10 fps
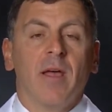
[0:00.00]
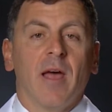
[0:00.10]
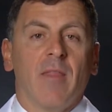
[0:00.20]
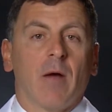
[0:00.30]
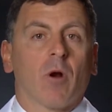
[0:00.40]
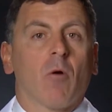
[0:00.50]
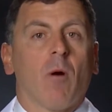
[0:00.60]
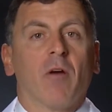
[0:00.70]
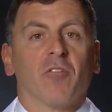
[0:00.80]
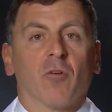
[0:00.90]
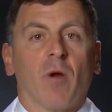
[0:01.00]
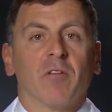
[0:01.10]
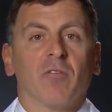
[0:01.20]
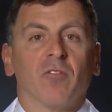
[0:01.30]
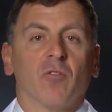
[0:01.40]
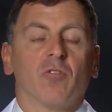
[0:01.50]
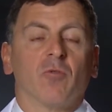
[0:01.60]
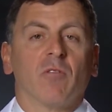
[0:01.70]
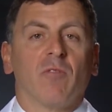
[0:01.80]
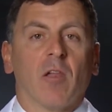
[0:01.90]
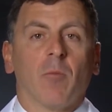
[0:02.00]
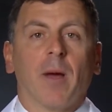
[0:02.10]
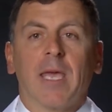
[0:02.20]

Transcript: and that requires aggressive surgery followed by